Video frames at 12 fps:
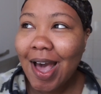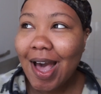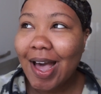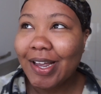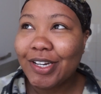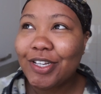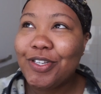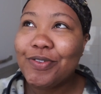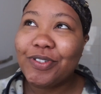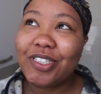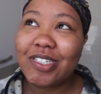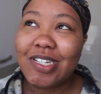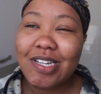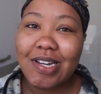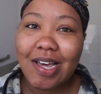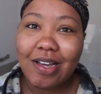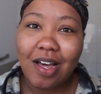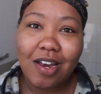And usually,
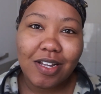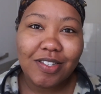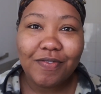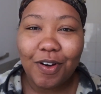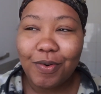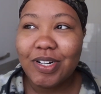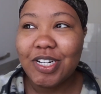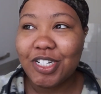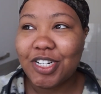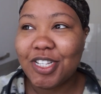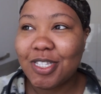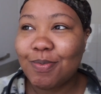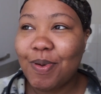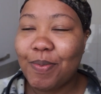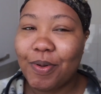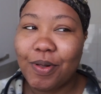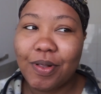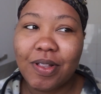like, a lot of our dishes,
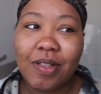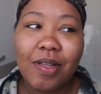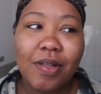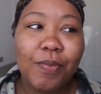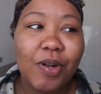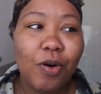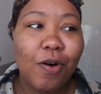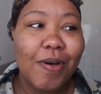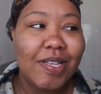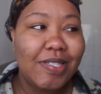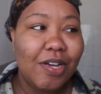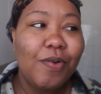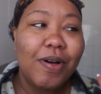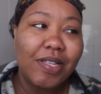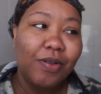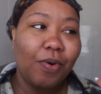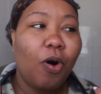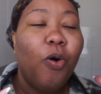people will always say, oh,